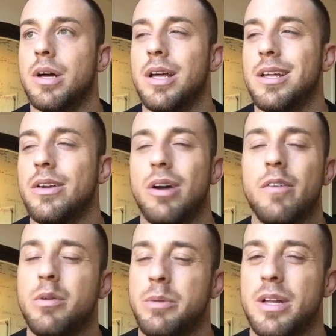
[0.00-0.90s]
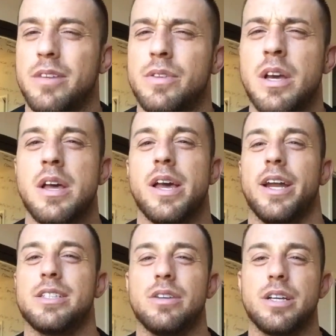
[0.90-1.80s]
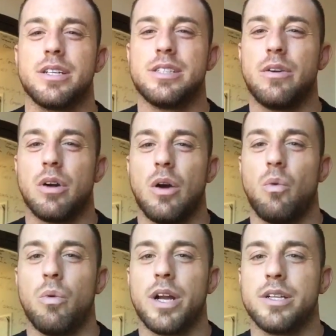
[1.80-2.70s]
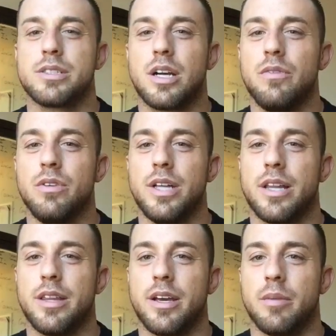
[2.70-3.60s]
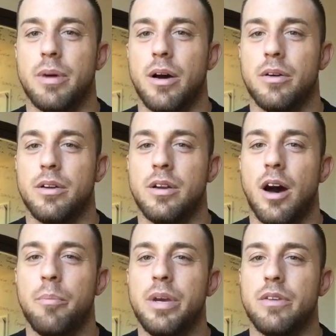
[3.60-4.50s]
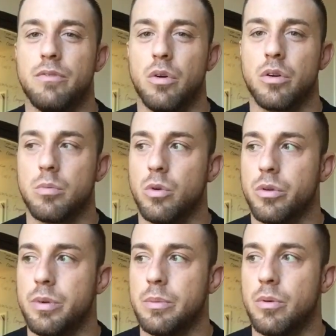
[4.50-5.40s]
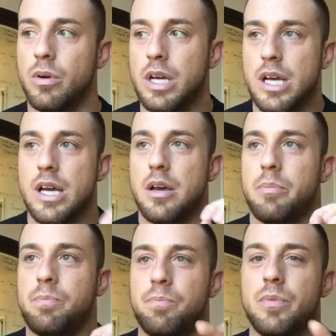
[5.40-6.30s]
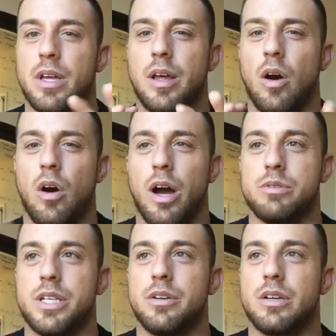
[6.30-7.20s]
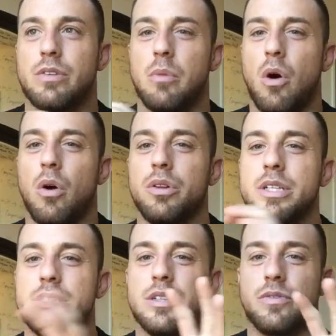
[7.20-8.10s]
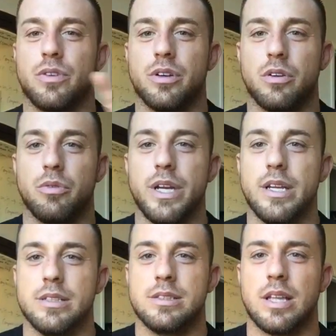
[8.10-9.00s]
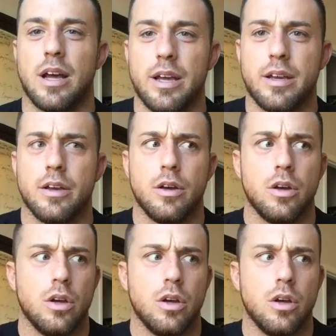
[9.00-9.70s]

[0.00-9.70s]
everybody in my life. And it's funny because when I discovered that thing about not being vulnerable with people, I was hearing from all these different arenas, like,